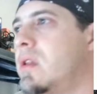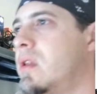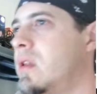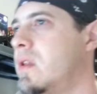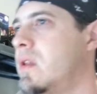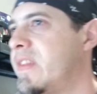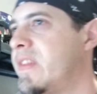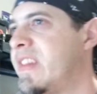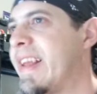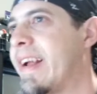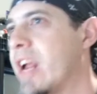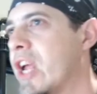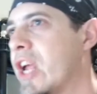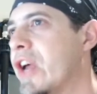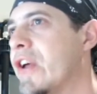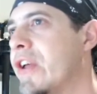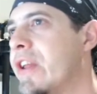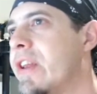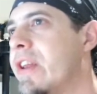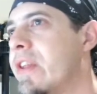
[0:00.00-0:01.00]
It's not
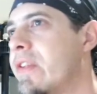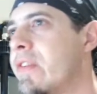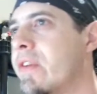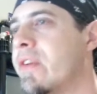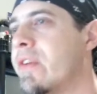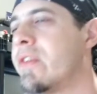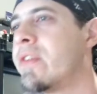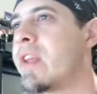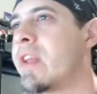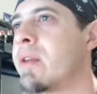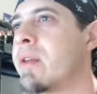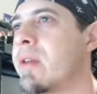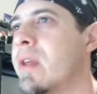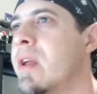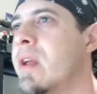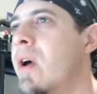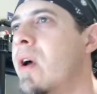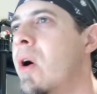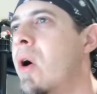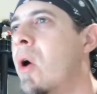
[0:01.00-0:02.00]
good. So it's like,
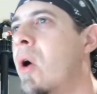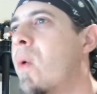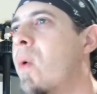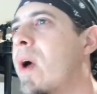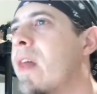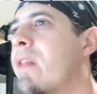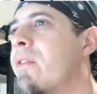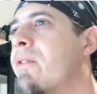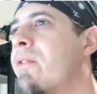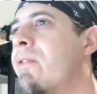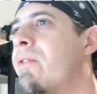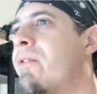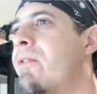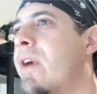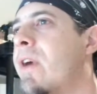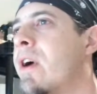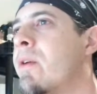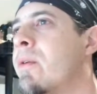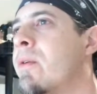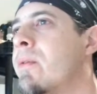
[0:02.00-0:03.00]
why
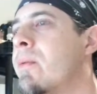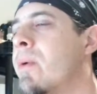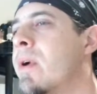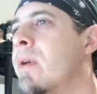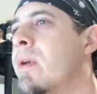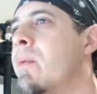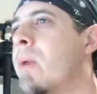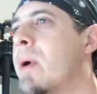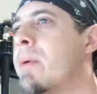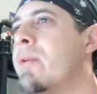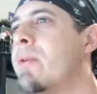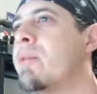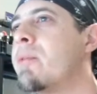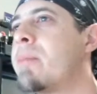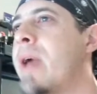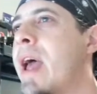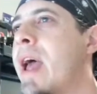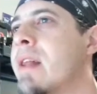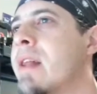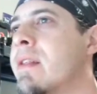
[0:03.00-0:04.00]
would you
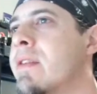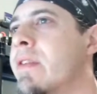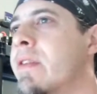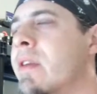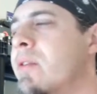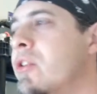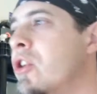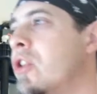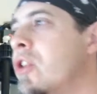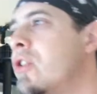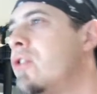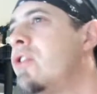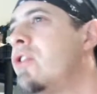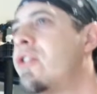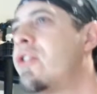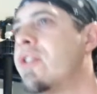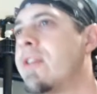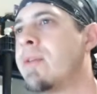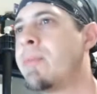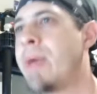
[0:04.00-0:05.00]
patent something? You knew you
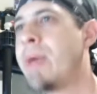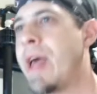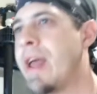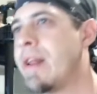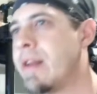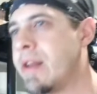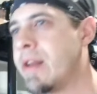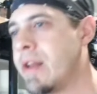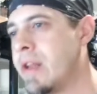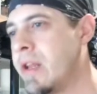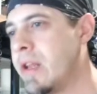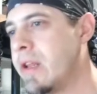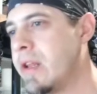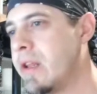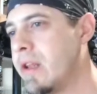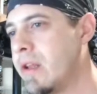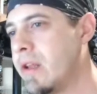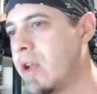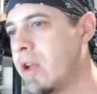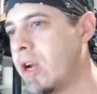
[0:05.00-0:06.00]
shouldn't have patented it,
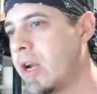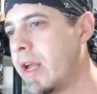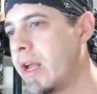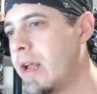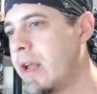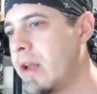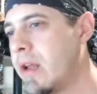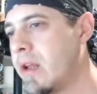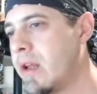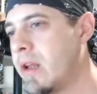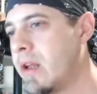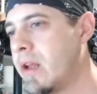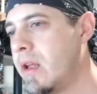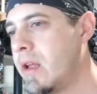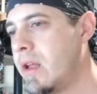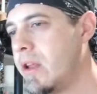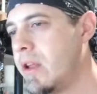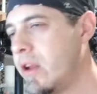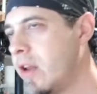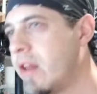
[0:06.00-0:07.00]
okay?
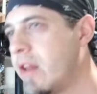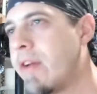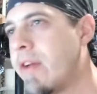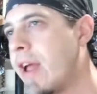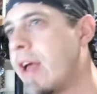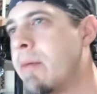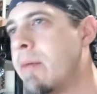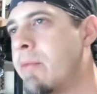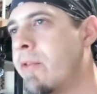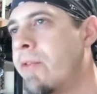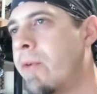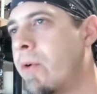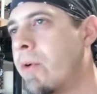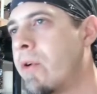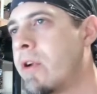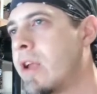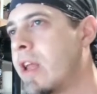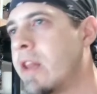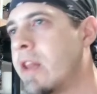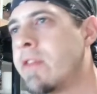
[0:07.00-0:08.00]
You never had
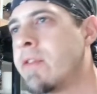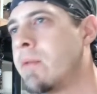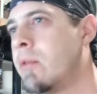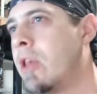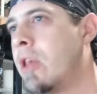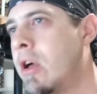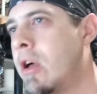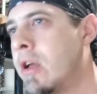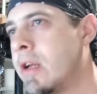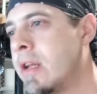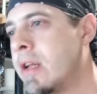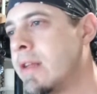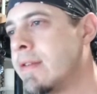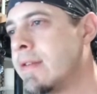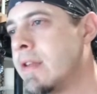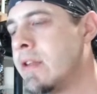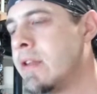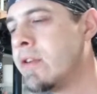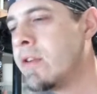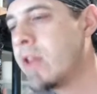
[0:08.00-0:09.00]
before. You had some law against
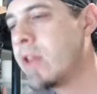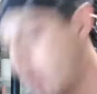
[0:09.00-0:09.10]
it, and you're like,